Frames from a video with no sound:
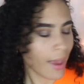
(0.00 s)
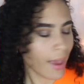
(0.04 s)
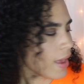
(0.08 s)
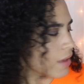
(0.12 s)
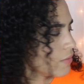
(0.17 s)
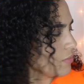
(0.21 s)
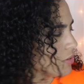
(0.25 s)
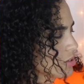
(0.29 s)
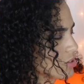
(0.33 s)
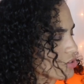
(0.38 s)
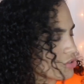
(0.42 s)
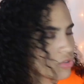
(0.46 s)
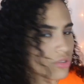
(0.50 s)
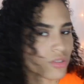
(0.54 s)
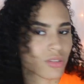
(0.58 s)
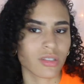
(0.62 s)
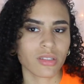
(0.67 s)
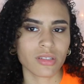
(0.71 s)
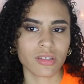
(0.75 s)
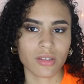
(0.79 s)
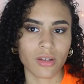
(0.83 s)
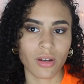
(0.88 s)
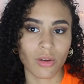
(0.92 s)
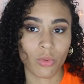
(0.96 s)
haven't used
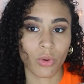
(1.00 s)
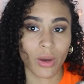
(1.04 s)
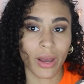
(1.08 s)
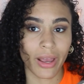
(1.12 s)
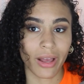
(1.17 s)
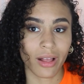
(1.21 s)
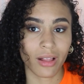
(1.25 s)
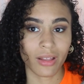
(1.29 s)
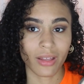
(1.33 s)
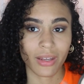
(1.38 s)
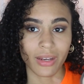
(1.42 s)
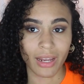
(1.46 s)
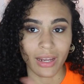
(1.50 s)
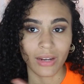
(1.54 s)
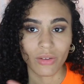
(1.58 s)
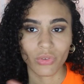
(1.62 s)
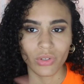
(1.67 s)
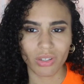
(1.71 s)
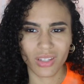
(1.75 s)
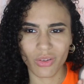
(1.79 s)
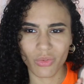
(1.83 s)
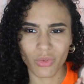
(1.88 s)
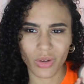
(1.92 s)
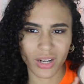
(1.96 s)
this in a while, and I
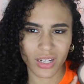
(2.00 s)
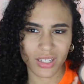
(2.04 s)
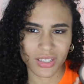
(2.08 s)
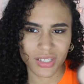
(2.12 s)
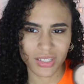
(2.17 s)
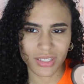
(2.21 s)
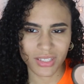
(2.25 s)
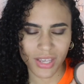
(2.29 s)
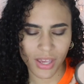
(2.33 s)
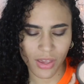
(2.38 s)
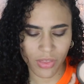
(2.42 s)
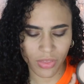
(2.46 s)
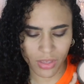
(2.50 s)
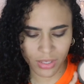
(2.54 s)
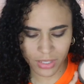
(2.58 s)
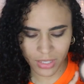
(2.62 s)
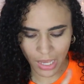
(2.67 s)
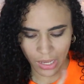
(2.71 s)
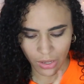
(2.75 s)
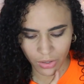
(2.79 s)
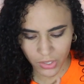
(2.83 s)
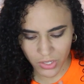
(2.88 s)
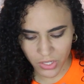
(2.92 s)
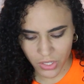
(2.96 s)
really wanted to take this
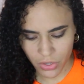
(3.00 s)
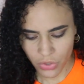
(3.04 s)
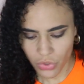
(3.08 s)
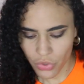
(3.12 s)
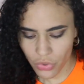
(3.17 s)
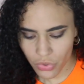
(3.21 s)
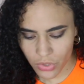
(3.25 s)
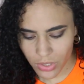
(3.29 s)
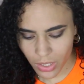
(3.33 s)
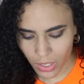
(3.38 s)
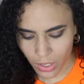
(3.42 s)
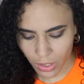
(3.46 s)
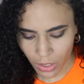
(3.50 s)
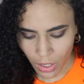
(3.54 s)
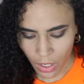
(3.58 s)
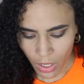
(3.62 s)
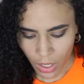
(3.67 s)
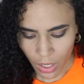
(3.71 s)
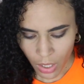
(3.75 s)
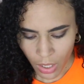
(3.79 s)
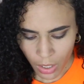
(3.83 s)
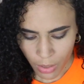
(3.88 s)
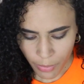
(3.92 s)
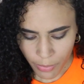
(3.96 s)
out to use it
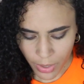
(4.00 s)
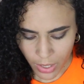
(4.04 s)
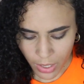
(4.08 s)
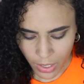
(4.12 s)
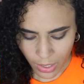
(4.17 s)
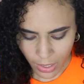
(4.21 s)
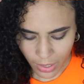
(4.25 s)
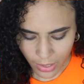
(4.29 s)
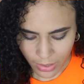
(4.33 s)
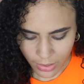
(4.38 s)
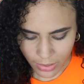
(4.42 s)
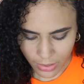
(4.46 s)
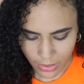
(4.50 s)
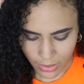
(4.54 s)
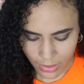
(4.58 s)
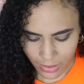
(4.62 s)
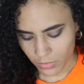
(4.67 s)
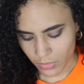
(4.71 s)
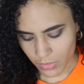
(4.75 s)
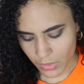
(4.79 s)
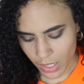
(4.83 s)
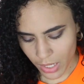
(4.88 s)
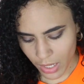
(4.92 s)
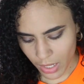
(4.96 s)

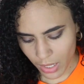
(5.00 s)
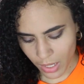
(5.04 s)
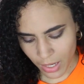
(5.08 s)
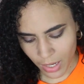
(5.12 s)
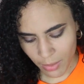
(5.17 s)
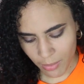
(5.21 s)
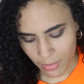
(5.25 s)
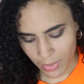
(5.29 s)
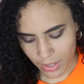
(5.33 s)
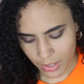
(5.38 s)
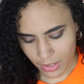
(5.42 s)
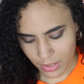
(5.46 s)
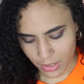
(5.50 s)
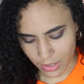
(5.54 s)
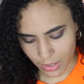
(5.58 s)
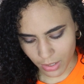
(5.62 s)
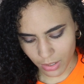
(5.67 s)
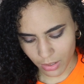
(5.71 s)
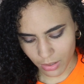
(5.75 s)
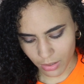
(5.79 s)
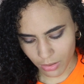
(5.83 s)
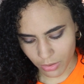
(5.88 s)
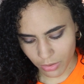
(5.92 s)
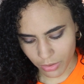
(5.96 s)
because, like, I missed
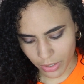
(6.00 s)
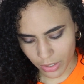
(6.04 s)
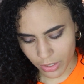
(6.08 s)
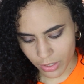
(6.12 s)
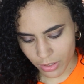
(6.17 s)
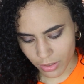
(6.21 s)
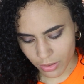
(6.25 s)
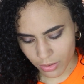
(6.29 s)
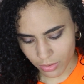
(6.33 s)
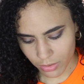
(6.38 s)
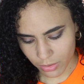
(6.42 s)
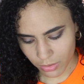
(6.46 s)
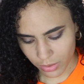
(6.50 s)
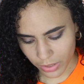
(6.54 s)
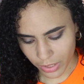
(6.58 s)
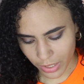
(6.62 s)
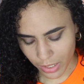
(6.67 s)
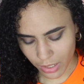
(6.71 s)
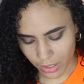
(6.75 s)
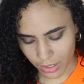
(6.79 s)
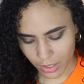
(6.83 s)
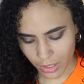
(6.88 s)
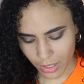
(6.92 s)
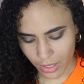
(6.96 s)
it, or,
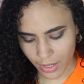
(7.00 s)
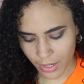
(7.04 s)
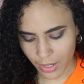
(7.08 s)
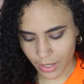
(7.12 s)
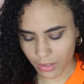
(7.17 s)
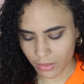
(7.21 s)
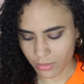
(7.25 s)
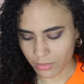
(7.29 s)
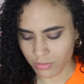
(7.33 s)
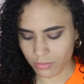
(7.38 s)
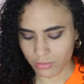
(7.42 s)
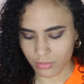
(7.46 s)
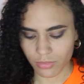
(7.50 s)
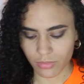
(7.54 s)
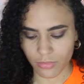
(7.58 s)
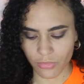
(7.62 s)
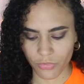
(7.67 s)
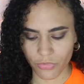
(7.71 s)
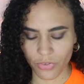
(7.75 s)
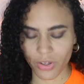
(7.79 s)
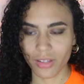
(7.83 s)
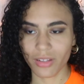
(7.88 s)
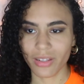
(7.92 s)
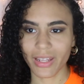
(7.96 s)
like, I
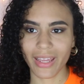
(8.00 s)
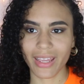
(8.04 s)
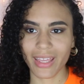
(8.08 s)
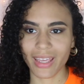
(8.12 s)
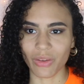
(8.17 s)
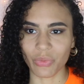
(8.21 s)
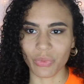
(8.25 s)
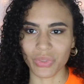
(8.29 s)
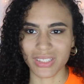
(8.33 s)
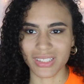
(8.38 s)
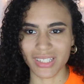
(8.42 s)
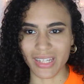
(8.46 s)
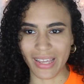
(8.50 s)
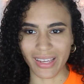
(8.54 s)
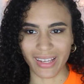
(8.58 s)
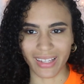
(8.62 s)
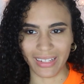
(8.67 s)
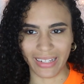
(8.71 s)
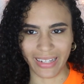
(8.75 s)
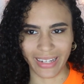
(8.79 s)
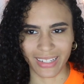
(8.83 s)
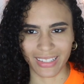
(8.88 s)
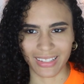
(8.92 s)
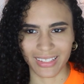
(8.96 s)
felt like it was
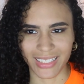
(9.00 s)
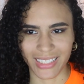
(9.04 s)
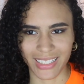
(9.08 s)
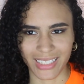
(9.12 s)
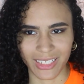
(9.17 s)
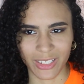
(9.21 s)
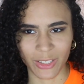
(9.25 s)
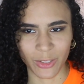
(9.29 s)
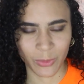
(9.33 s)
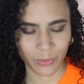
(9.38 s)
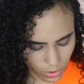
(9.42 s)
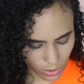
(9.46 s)
neglected.